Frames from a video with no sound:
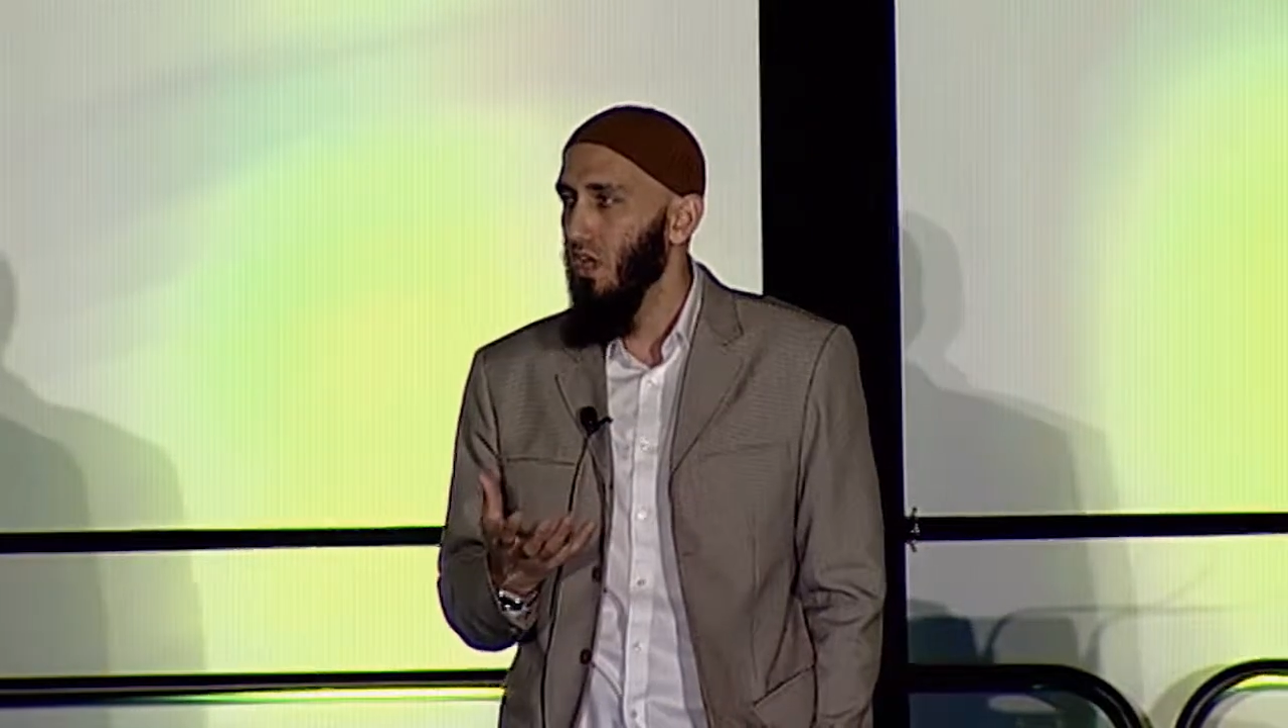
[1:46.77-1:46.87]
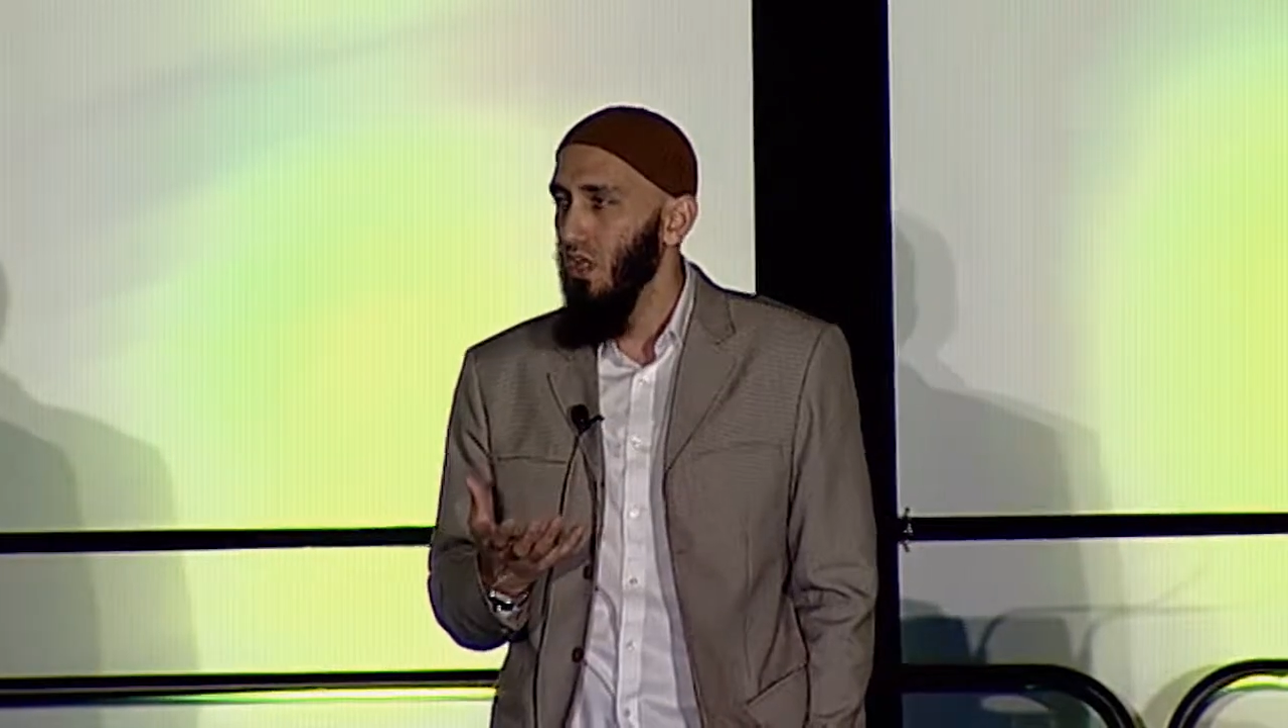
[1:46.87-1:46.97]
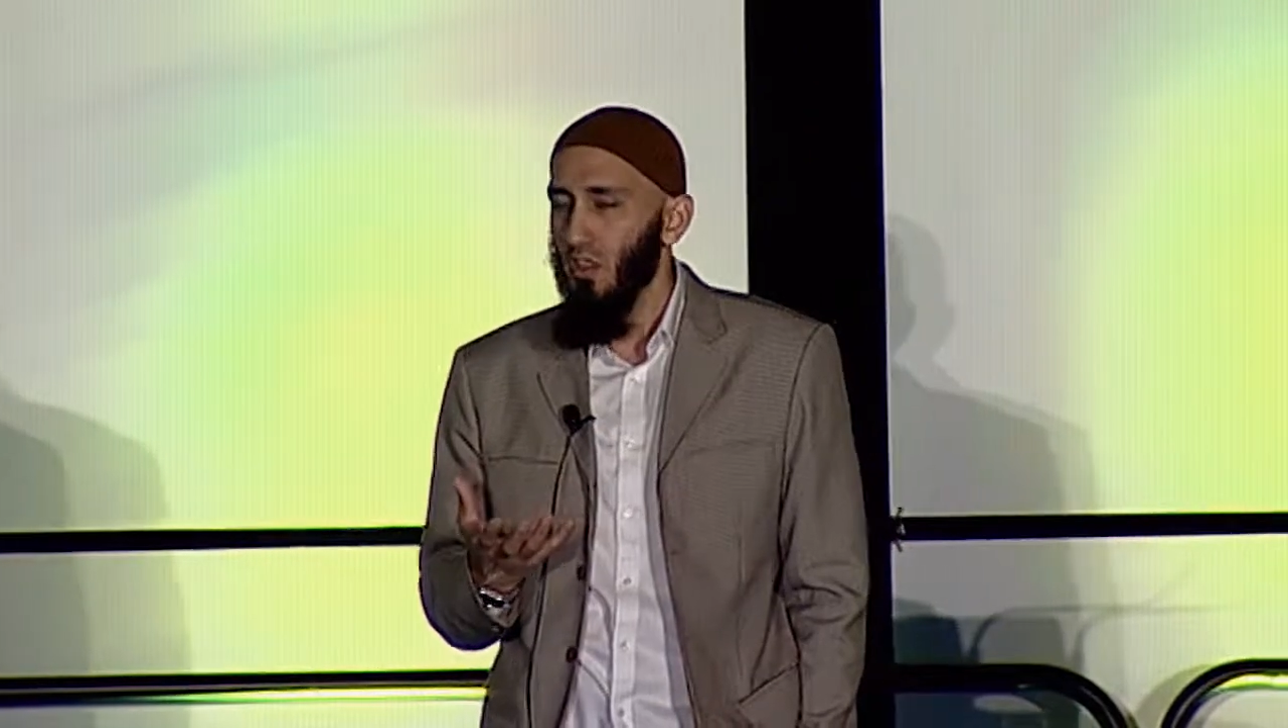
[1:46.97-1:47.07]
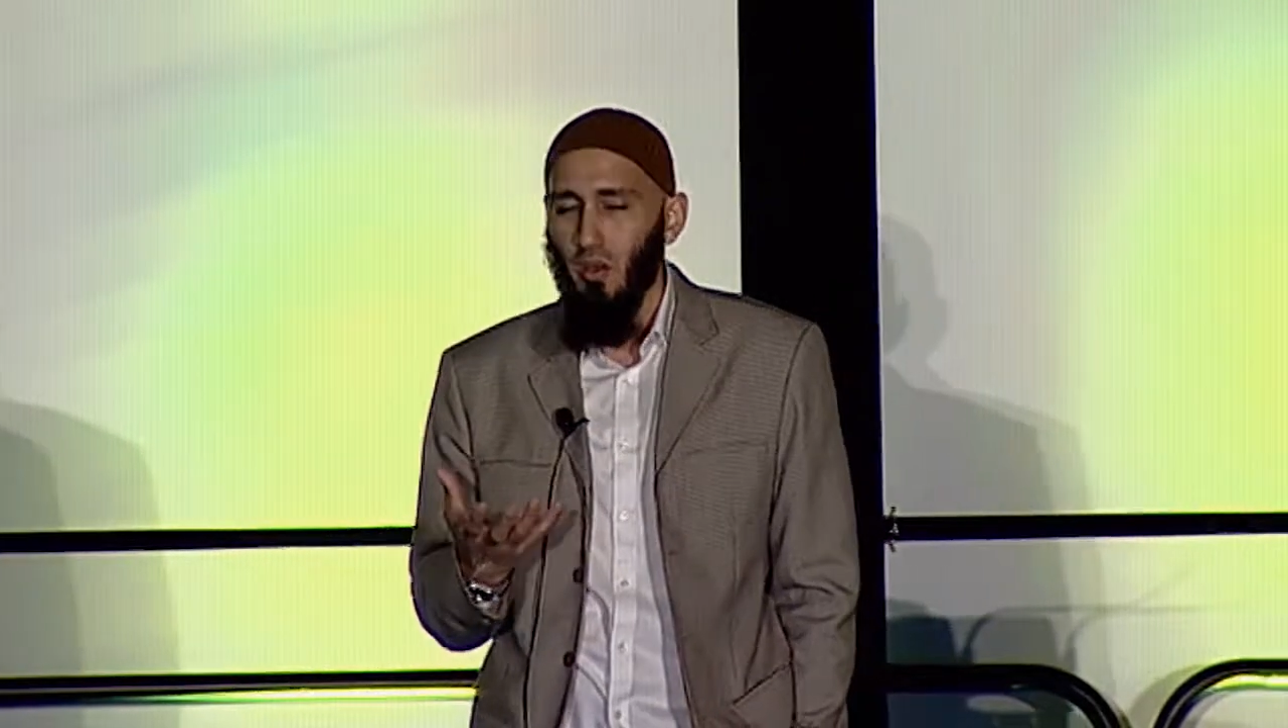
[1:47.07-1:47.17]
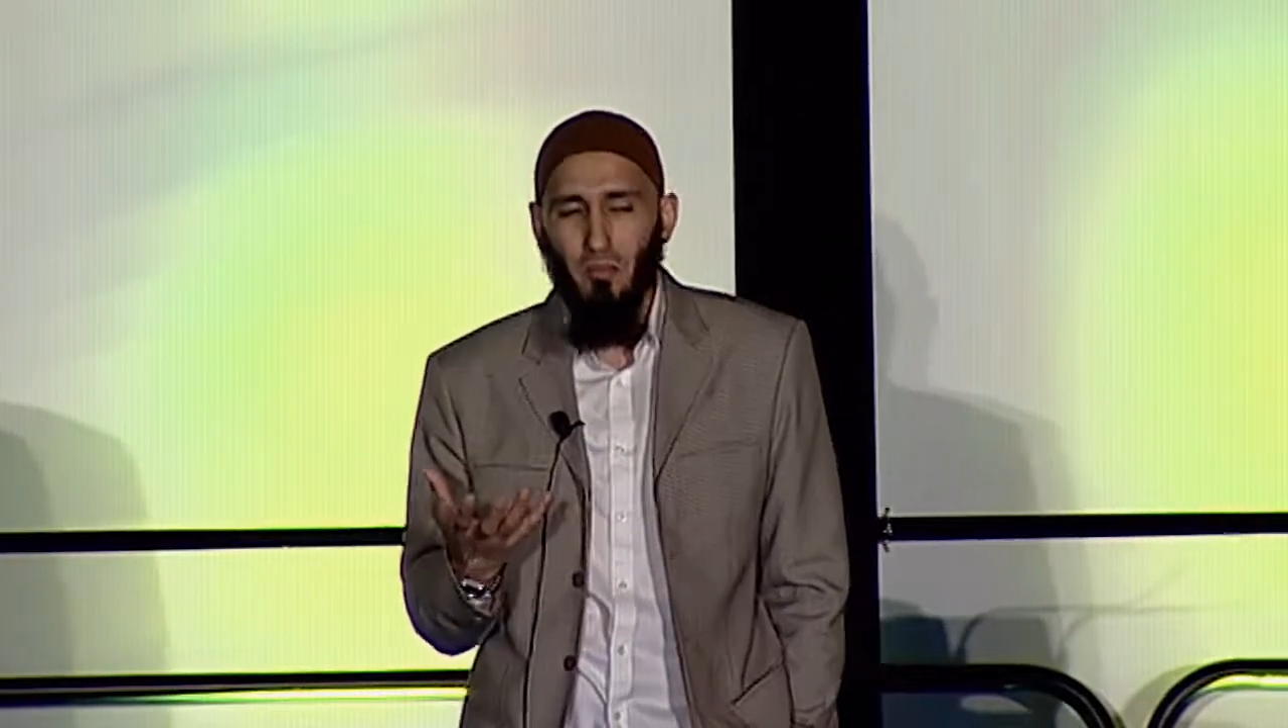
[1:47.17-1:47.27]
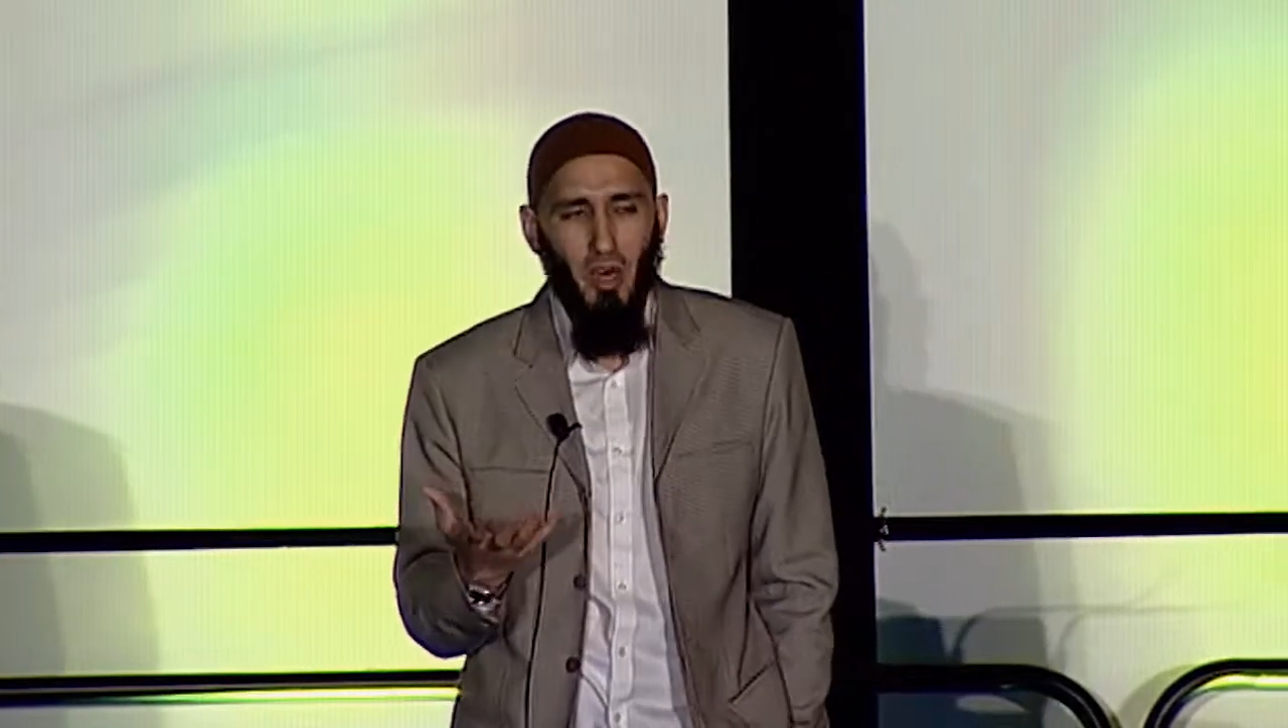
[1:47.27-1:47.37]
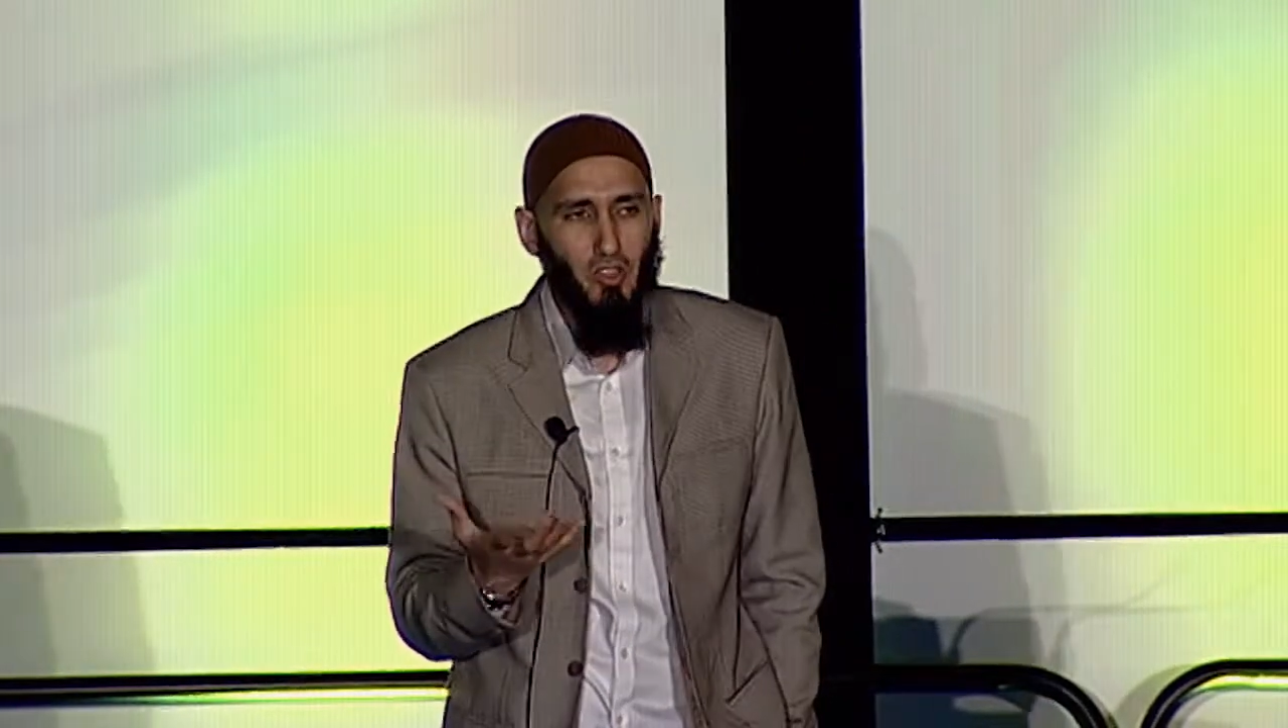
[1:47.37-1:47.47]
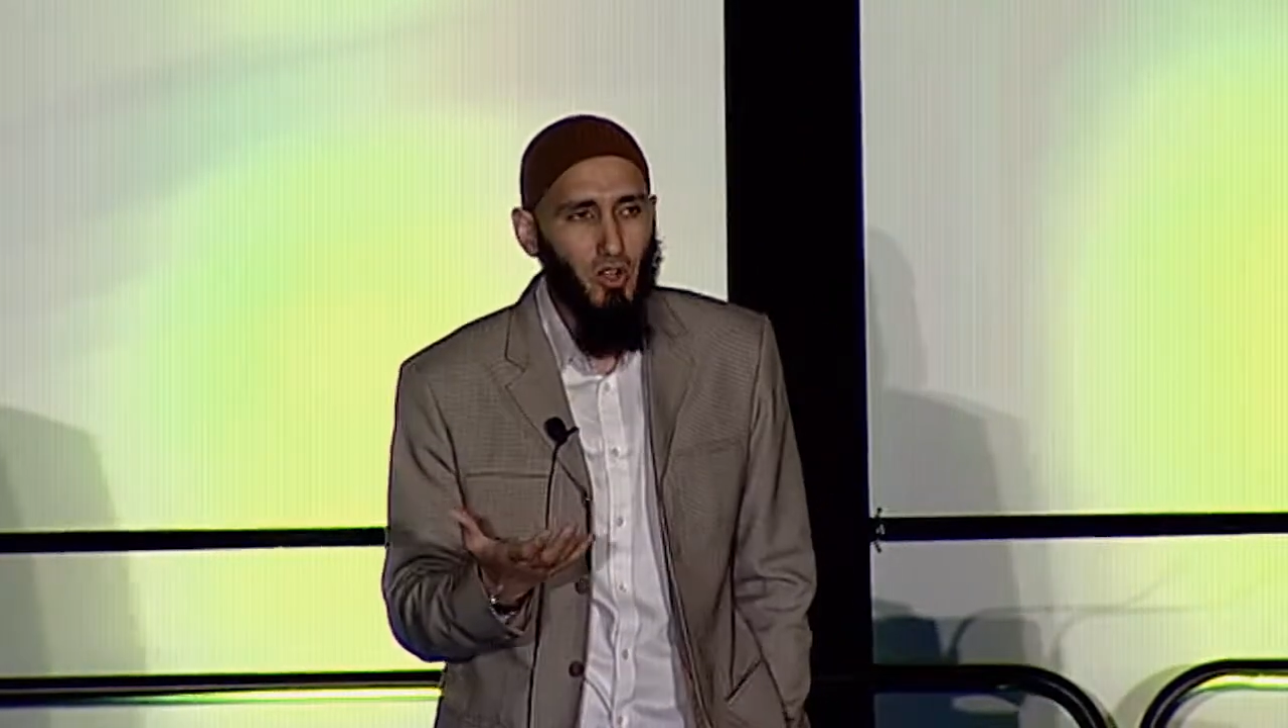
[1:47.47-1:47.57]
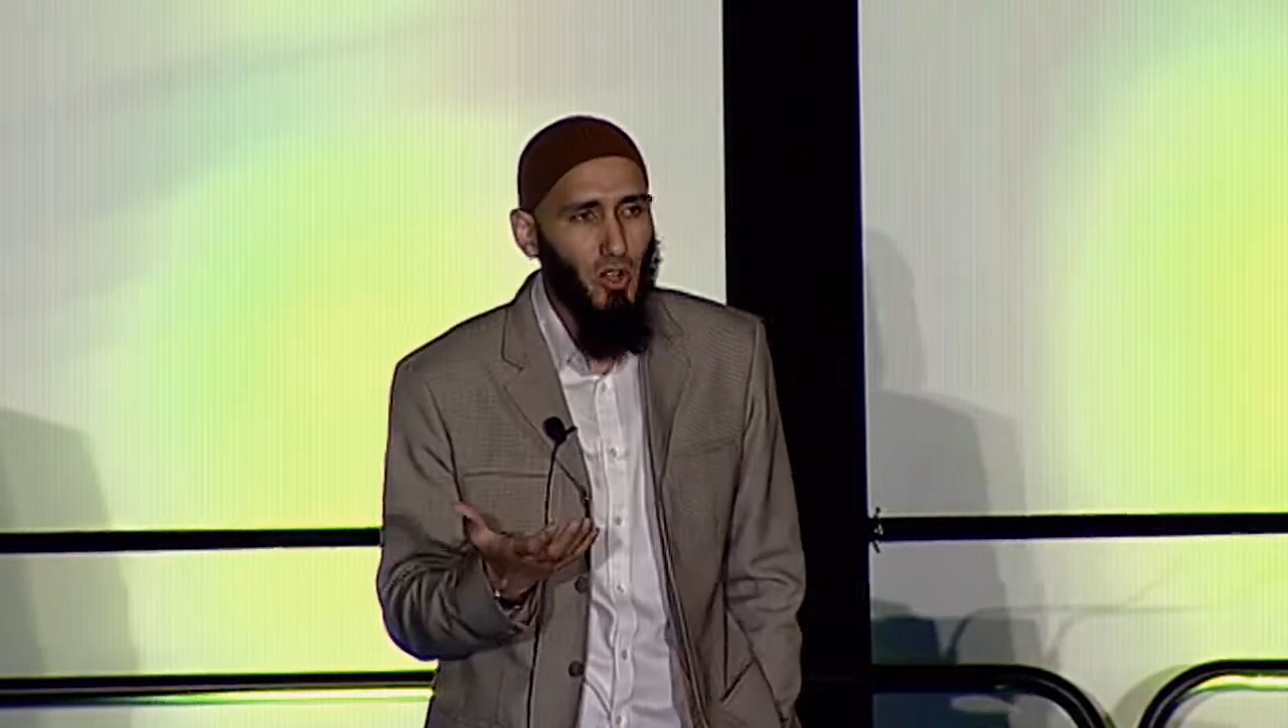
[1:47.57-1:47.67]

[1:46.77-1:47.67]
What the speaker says: The mother